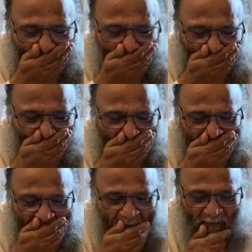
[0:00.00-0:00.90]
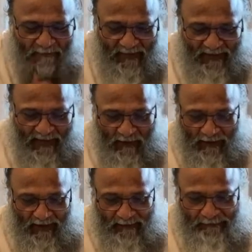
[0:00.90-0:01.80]
Kya ho
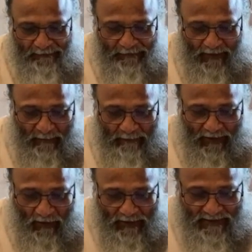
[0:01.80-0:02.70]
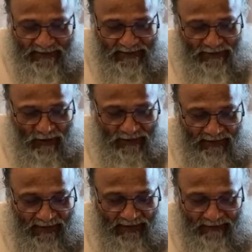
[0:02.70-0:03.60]
gaya? Because it is not
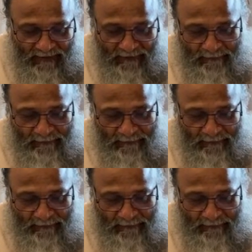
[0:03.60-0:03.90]
there.